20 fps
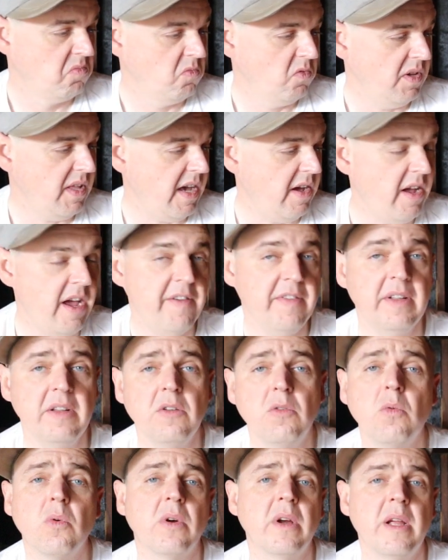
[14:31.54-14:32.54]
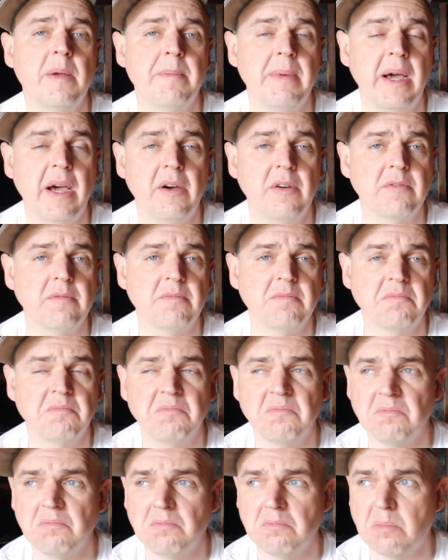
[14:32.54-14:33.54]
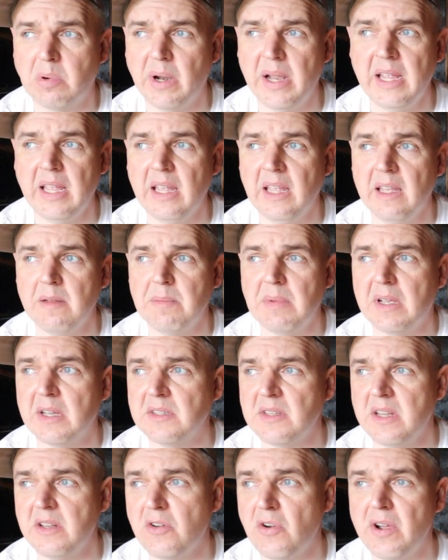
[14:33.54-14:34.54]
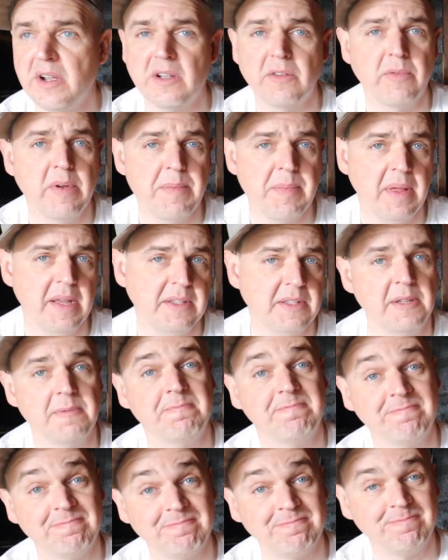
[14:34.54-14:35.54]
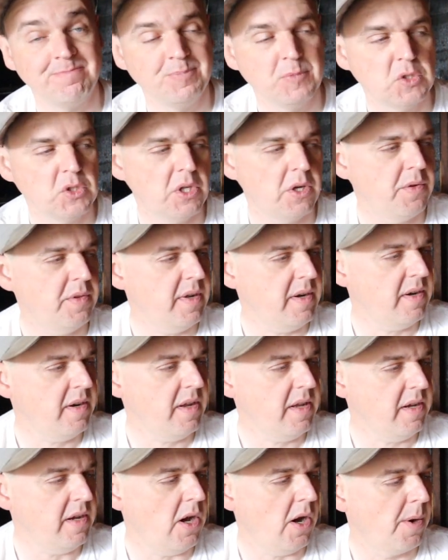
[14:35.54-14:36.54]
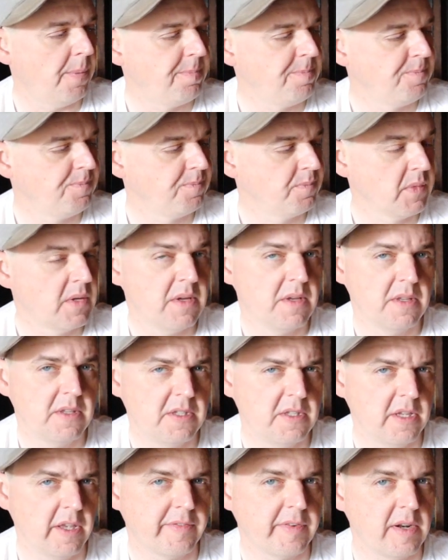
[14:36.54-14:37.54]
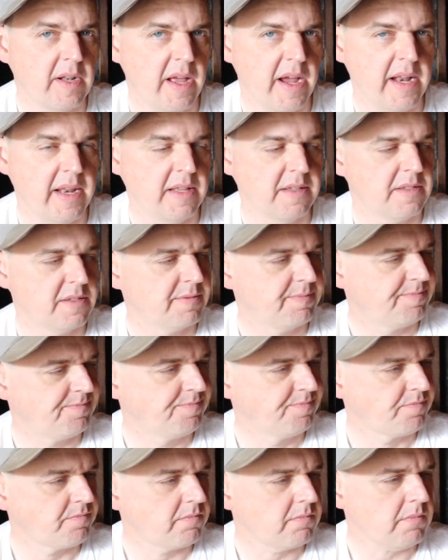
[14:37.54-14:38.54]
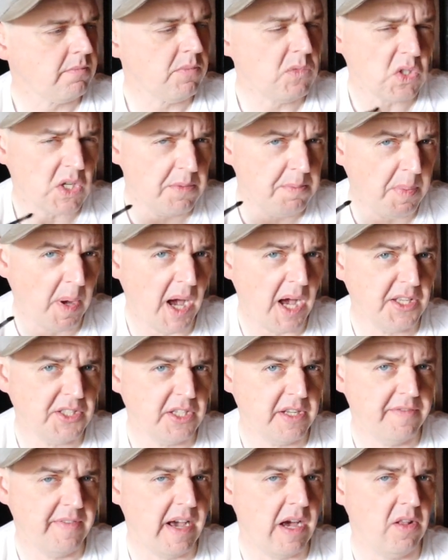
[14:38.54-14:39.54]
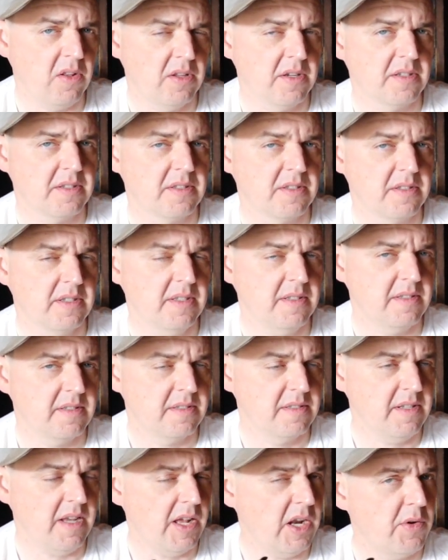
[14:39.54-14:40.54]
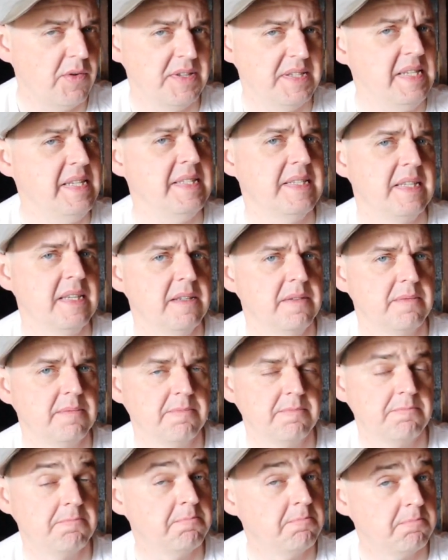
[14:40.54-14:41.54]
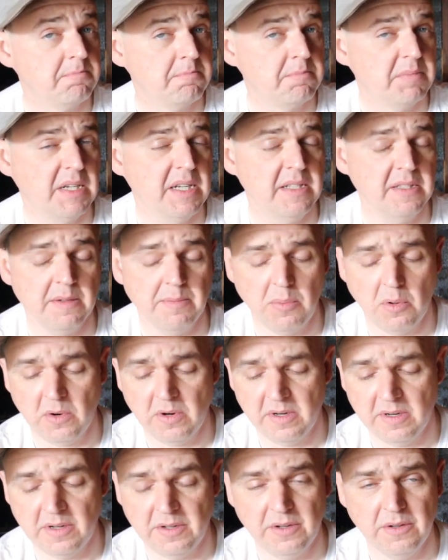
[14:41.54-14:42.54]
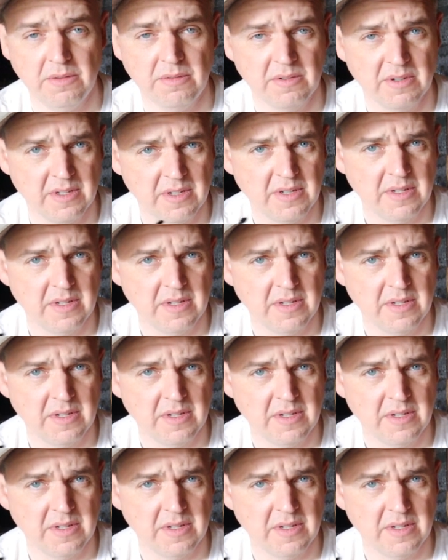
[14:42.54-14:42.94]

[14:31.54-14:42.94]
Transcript: without having to worry about breaking it because I know I could replace it. So there you go. Silver linings, positive outlooks. It's not always easy, but it's important to